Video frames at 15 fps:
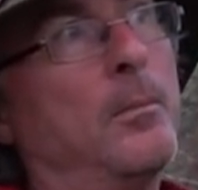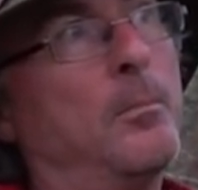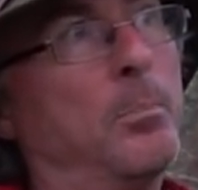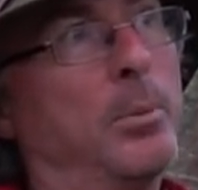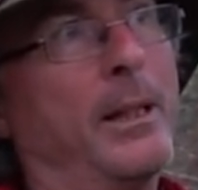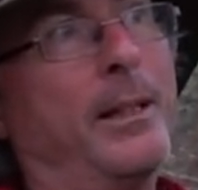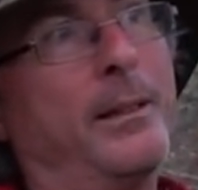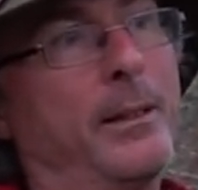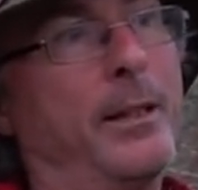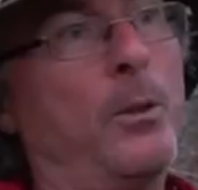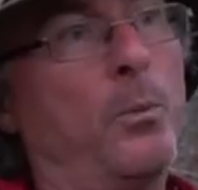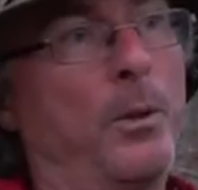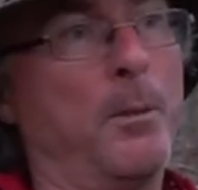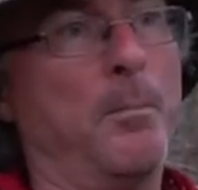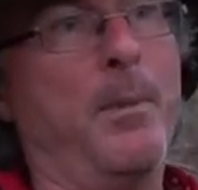blended
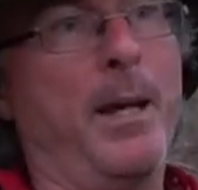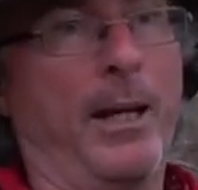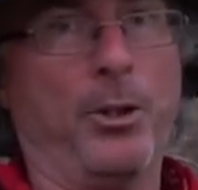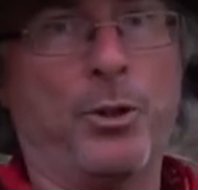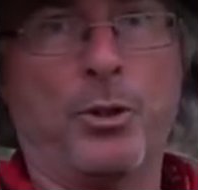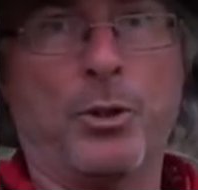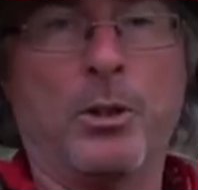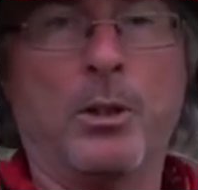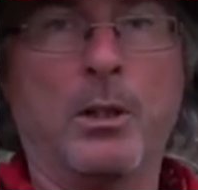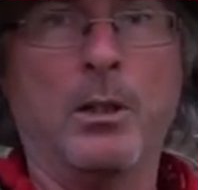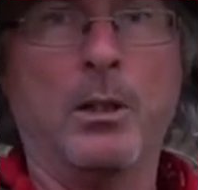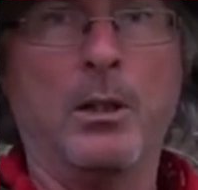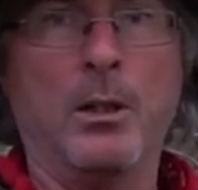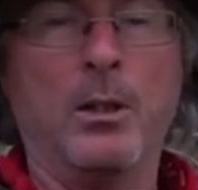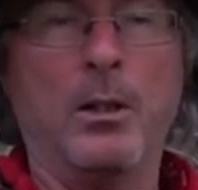in with the mesh.
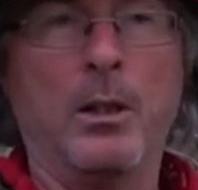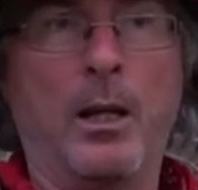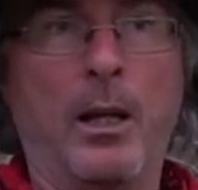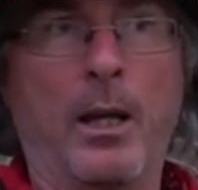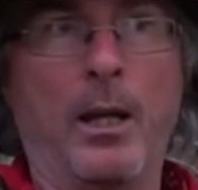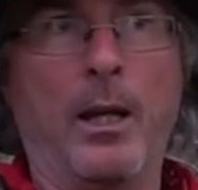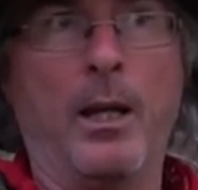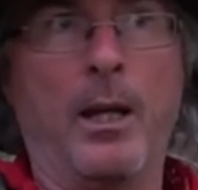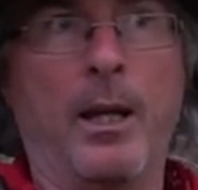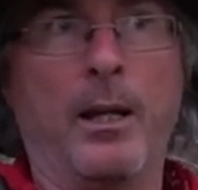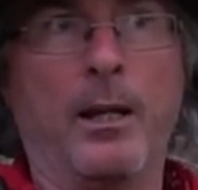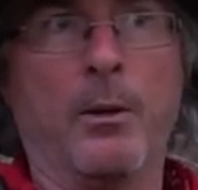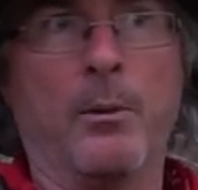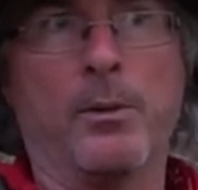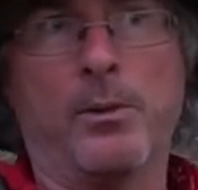
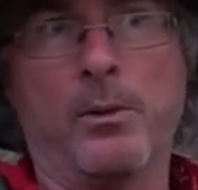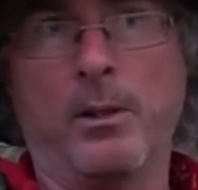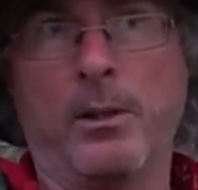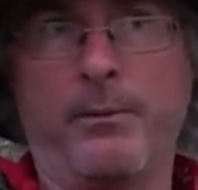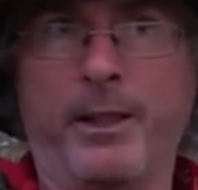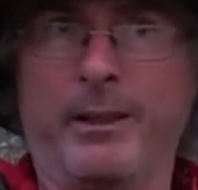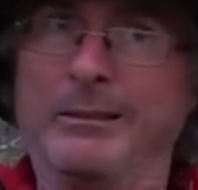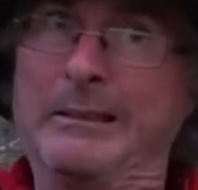And I was sort of like,